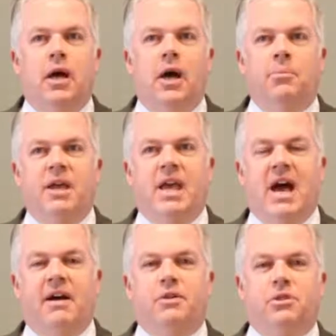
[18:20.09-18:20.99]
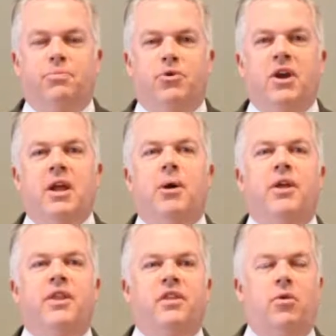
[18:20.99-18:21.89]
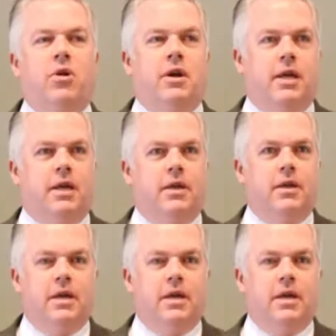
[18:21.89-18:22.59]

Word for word: um, we have a supreme authority.